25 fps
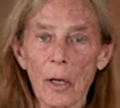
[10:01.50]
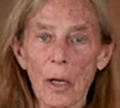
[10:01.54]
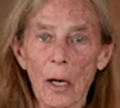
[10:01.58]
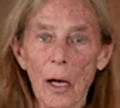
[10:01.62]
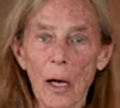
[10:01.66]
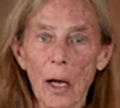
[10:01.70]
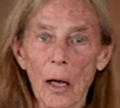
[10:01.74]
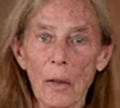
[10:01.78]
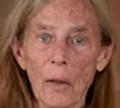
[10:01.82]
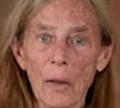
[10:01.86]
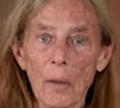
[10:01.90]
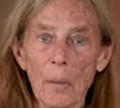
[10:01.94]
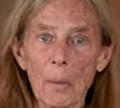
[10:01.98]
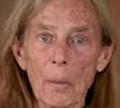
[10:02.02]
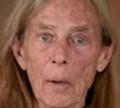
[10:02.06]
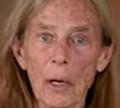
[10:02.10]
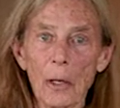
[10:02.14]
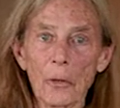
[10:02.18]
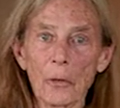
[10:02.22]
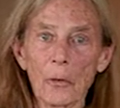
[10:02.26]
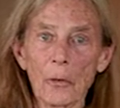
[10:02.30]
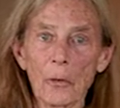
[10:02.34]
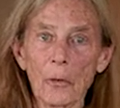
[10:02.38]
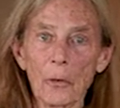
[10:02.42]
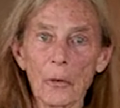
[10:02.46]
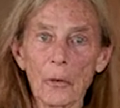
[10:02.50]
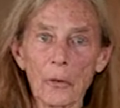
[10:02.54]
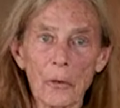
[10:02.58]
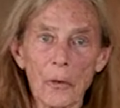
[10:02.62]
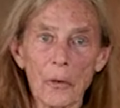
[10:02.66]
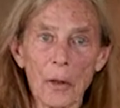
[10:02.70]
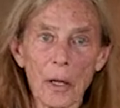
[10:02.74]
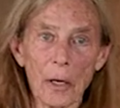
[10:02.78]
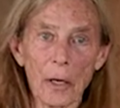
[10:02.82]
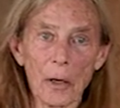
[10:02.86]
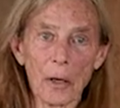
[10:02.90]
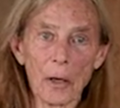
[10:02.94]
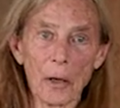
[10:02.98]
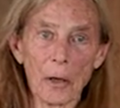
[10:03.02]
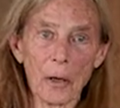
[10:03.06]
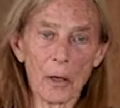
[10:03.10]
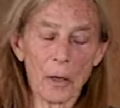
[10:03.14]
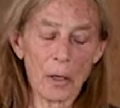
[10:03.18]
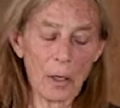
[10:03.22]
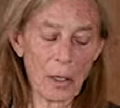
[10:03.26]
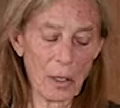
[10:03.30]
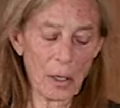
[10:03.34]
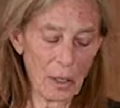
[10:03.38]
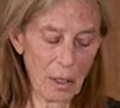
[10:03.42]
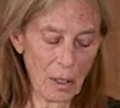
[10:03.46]
on the muscles there.
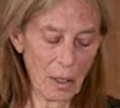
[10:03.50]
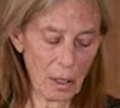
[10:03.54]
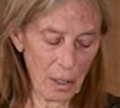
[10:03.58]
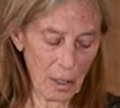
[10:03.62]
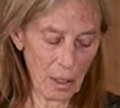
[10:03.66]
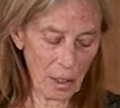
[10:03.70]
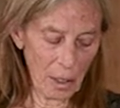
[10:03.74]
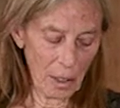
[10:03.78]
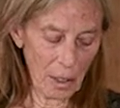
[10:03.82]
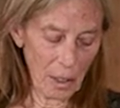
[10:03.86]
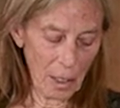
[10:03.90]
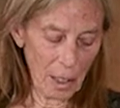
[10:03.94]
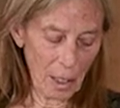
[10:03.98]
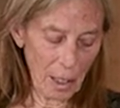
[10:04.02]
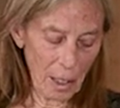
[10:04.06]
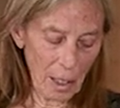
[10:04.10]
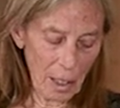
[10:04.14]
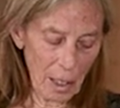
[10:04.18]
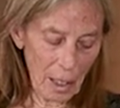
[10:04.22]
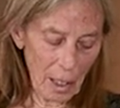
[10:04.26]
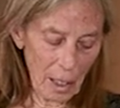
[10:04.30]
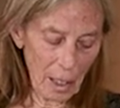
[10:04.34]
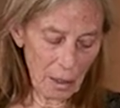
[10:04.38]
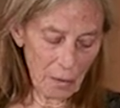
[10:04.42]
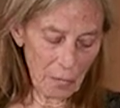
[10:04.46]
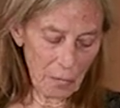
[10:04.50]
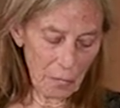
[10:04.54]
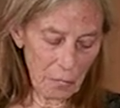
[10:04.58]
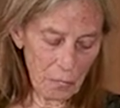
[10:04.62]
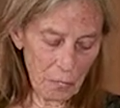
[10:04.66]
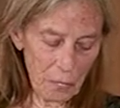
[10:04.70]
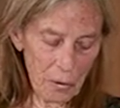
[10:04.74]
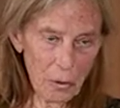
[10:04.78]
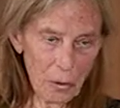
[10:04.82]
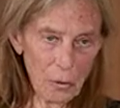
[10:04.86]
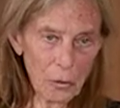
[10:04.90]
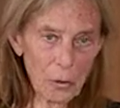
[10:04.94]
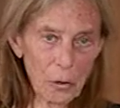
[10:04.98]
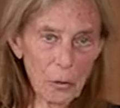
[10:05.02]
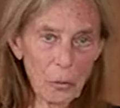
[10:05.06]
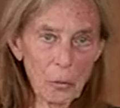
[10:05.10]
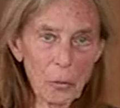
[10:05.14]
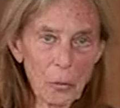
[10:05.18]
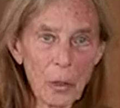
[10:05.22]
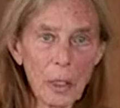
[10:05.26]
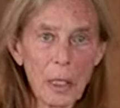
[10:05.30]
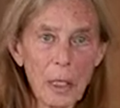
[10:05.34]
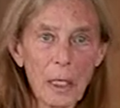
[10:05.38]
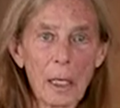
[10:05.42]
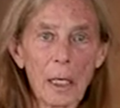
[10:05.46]
And feel your
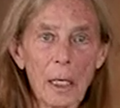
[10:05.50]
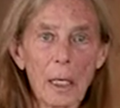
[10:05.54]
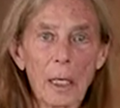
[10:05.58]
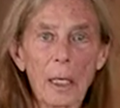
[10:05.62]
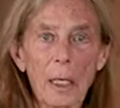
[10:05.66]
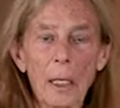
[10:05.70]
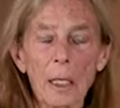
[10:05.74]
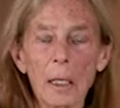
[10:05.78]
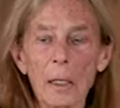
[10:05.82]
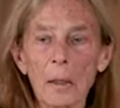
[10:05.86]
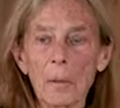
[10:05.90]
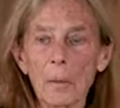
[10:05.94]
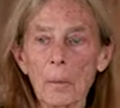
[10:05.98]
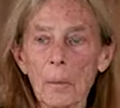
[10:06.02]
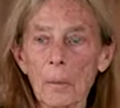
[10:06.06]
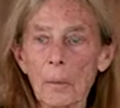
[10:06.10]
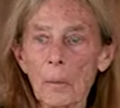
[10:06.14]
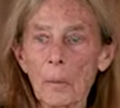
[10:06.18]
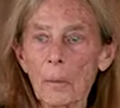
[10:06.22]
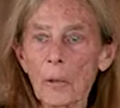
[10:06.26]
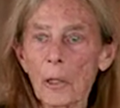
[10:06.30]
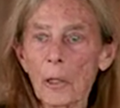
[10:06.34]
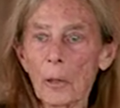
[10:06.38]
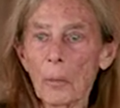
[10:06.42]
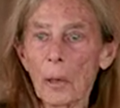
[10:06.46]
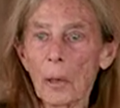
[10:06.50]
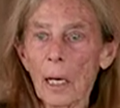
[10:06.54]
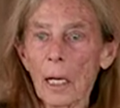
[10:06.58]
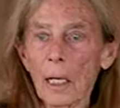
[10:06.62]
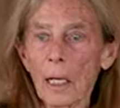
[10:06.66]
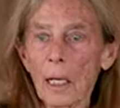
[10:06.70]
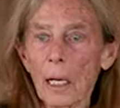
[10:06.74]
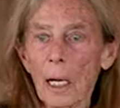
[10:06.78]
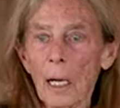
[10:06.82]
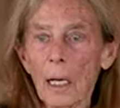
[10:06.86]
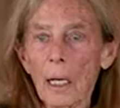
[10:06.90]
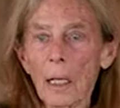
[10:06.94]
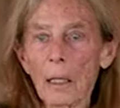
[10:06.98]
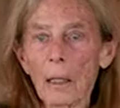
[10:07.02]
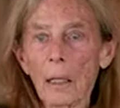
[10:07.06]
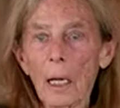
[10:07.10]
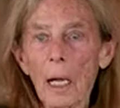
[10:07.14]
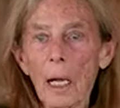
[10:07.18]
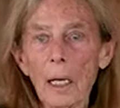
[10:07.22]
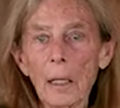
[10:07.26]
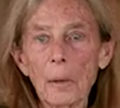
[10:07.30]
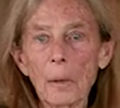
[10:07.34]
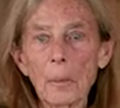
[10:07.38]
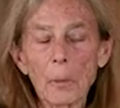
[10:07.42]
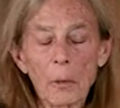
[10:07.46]
way in. You might like
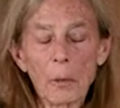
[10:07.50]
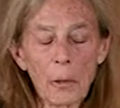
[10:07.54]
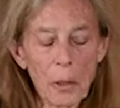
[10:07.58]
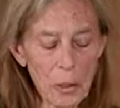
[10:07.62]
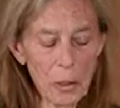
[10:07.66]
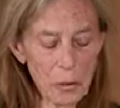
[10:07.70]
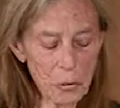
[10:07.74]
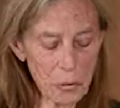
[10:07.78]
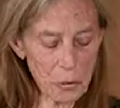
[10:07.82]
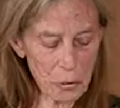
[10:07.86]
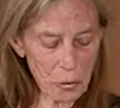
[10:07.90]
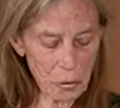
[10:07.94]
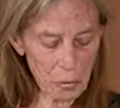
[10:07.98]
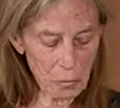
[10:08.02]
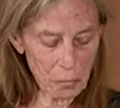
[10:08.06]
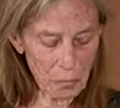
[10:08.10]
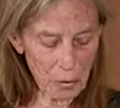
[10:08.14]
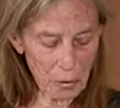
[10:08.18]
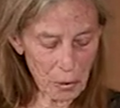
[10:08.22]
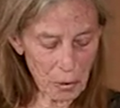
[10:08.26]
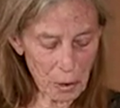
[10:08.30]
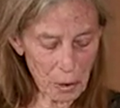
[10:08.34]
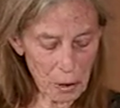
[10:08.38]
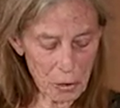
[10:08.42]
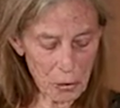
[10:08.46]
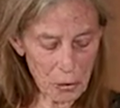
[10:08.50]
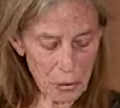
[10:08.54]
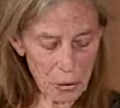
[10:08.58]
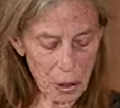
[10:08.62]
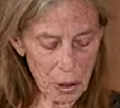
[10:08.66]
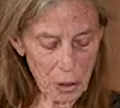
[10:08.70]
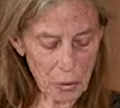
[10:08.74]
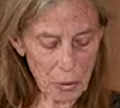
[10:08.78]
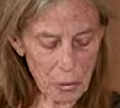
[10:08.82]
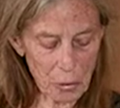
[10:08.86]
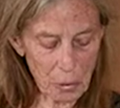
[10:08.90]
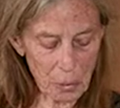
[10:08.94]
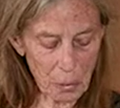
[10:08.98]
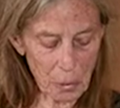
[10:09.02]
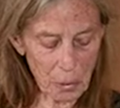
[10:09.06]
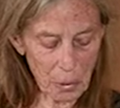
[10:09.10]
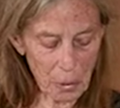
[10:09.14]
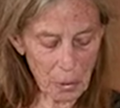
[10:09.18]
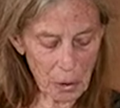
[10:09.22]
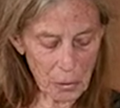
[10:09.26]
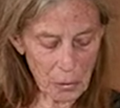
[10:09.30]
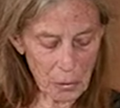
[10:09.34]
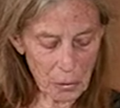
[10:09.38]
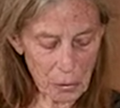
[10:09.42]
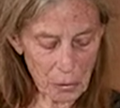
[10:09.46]
light pressure, very gentle
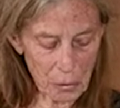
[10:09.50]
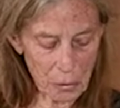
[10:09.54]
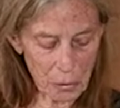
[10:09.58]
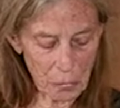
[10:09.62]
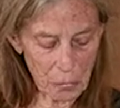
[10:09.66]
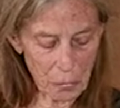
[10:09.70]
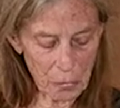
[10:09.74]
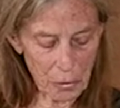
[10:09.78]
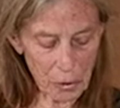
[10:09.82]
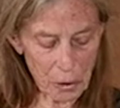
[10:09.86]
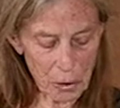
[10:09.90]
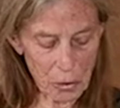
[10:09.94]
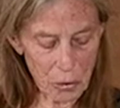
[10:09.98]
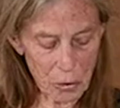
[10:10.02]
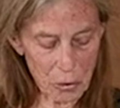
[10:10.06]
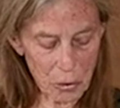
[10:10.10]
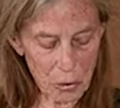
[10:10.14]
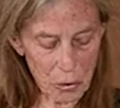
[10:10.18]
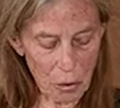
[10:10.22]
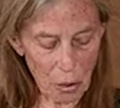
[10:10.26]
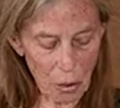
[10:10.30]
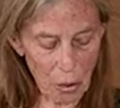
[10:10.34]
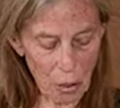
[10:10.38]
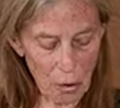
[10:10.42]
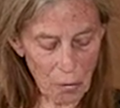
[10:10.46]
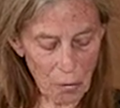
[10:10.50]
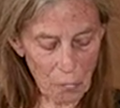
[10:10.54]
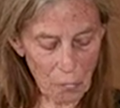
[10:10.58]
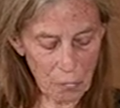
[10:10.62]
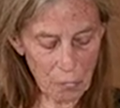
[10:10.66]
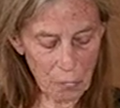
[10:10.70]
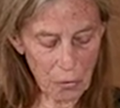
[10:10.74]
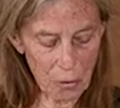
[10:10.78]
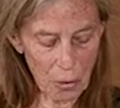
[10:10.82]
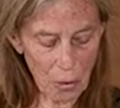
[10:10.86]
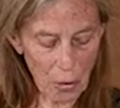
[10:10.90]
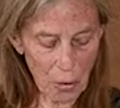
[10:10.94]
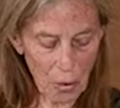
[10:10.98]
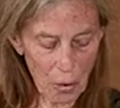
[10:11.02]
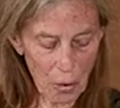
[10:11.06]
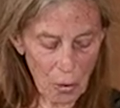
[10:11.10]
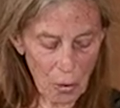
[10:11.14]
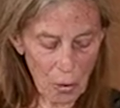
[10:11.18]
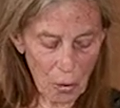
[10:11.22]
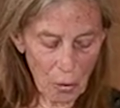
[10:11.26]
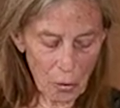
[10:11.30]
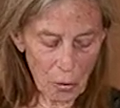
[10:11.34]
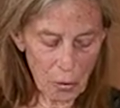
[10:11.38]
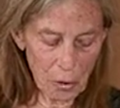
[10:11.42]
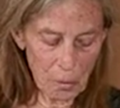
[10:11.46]
pressure, very soft,
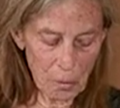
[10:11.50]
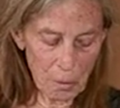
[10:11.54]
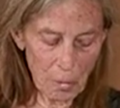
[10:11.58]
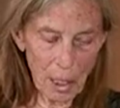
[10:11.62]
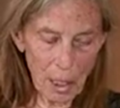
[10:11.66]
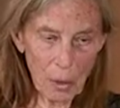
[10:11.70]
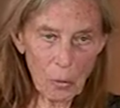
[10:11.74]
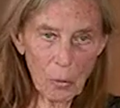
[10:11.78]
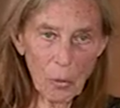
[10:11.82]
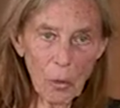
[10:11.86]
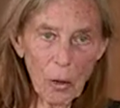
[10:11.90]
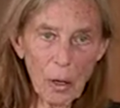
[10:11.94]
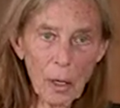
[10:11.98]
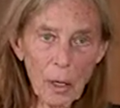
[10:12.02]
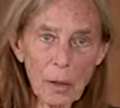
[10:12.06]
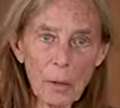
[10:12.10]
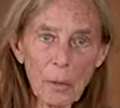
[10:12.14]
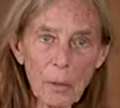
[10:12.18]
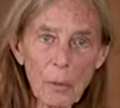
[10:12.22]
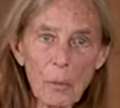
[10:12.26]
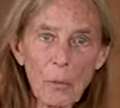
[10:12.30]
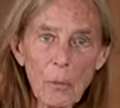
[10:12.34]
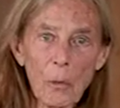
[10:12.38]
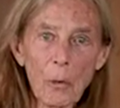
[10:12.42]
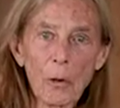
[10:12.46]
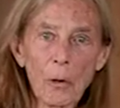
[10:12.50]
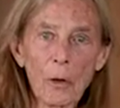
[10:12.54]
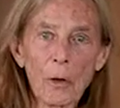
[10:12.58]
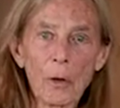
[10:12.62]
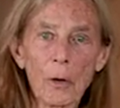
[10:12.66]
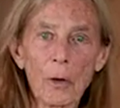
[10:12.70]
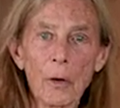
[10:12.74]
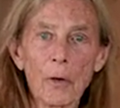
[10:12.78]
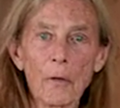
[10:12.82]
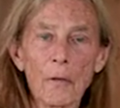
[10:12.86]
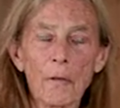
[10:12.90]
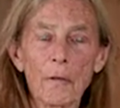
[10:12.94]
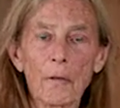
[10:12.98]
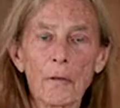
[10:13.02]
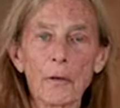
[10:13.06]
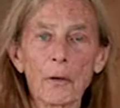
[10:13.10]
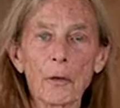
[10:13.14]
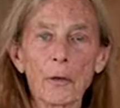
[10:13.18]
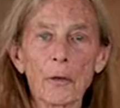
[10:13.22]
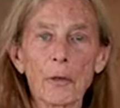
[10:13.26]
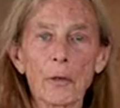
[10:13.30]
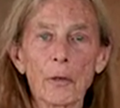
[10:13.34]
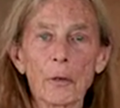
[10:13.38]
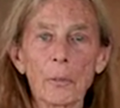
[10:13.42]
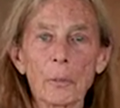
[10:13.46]
or you might want more
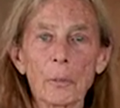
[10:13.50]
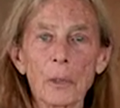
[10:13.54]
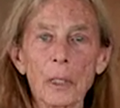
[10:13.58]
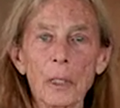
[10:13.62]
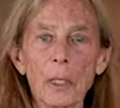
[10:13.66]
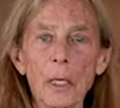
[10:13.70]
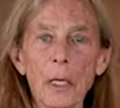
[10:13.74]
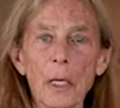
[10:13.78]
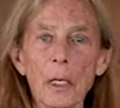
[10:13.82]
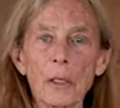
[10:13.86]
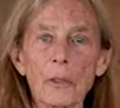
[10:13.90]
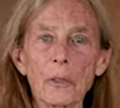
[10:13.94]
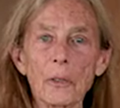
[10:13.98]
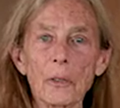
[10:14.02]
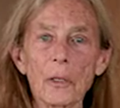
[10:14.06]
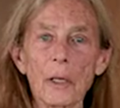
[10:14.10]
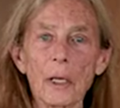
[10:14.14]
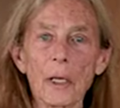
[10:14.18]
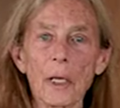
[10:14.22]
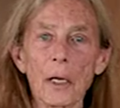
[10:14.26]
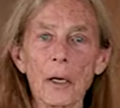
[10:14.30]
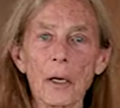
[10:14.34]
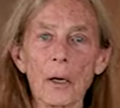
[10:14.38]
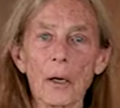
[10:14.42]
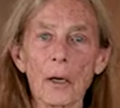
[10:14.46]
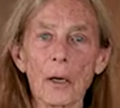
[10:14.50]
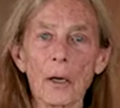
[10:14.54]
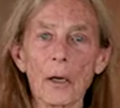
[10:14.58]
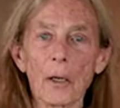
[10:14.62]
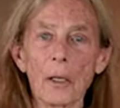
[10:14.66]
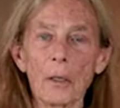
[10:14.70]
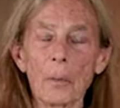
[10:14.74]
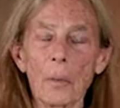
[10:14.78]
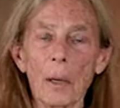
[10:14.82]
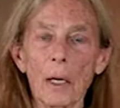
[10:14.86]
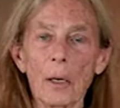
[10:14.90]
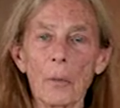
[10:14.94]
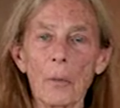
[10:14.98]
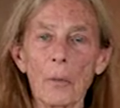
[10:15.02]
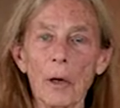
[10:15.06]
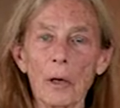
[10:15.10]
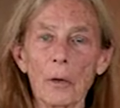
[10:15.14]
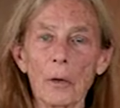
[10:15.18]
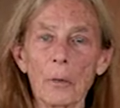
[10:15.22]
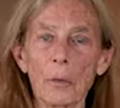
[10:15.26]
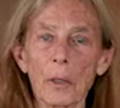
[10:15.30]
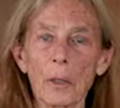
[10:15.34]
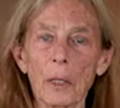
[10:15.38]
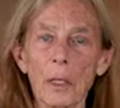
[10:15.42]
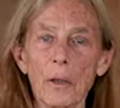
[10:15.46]
firm touch there. You might want
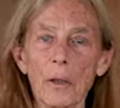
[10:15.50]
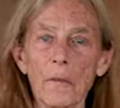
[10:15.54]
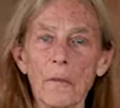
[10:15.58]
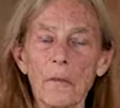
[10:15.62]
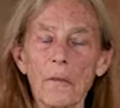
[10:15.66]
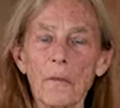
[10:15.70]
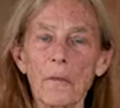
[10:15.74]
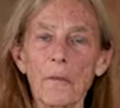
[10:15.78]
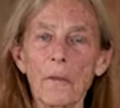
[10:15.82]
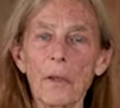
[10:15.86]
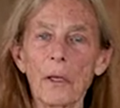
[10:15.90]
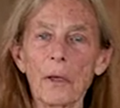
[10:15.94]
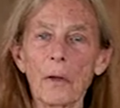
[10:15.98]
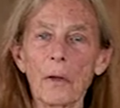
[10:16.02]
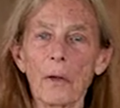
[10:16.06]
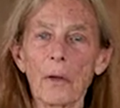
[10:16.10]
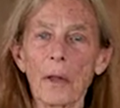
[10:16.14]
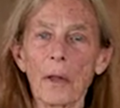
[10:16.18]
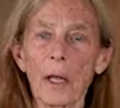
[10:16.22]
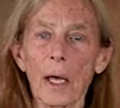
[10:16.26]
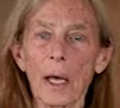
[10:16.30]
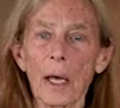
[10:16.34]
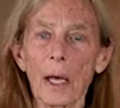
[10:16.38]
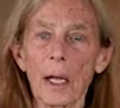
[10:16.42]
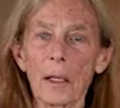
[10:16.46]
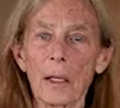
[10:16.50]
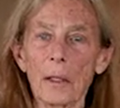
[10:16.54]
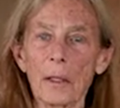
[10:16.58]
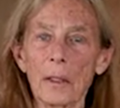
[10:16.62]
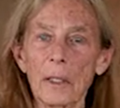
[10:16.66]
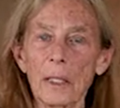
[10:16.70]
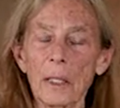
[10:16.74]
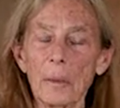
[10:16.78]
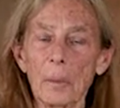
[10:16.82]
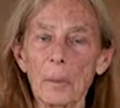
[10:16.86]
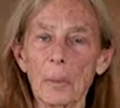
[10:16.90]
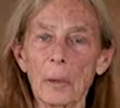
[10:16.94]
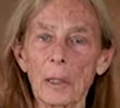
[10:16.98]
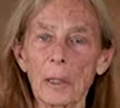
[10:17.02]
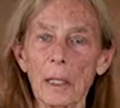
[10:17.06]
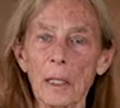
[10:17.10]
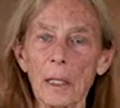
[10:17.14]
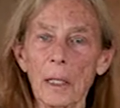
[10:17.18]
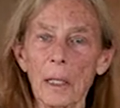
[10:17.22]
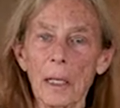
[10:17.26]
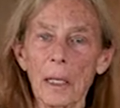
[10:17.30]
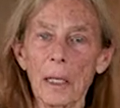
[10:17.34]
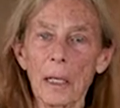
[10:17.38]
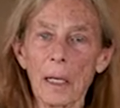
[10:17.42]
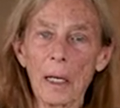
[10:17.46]
to really feel that
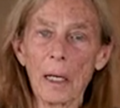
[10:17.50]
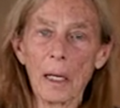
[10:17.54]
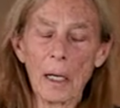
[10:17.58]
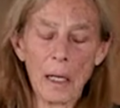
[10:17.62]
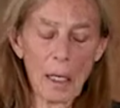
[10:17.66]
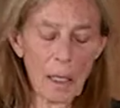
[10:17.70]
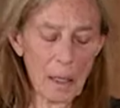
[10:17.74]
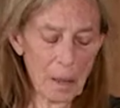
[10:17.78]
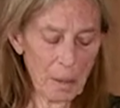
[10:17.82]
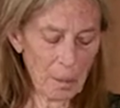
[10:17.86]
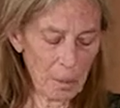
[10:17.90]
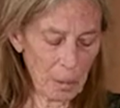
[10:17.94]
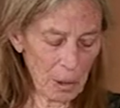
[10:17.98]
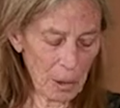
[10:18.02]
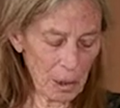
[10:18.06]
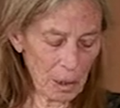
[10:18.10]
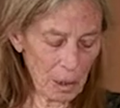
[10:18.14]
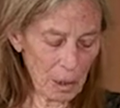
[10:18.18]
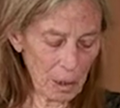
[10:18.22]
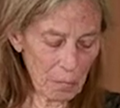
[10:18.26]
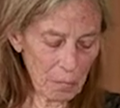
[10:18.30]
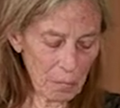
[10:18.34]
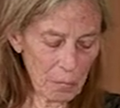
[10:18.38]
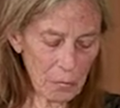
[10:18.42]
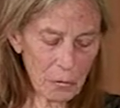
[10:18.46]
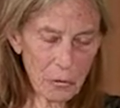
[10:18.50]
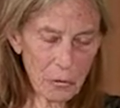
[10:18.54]
deeply. But if